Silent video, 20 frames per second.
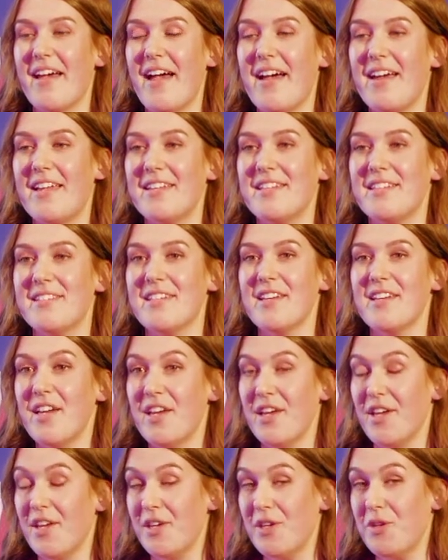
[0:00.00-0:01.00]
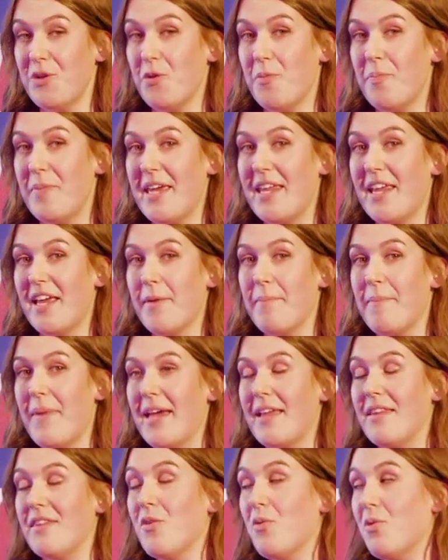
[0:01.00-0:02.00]
And, you know, bearing in
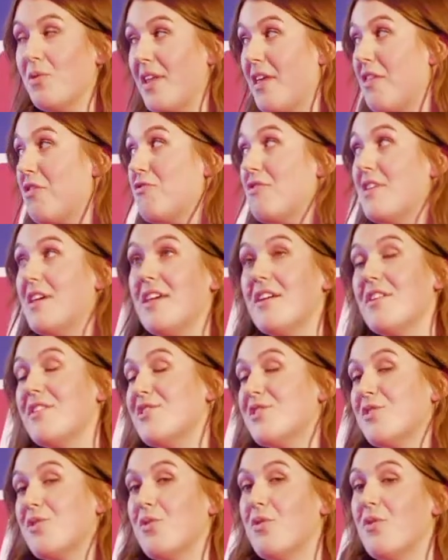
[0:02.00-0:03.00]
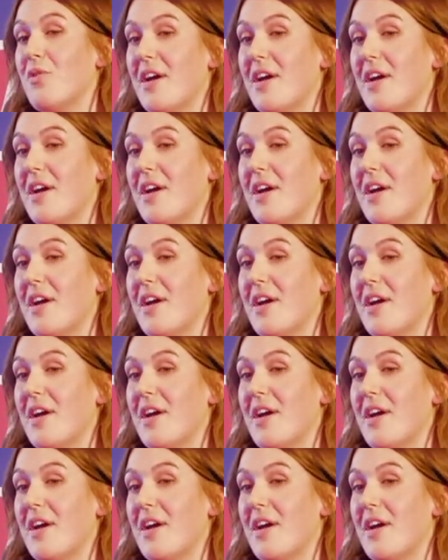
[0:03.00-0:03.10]
mind that only 3 years ago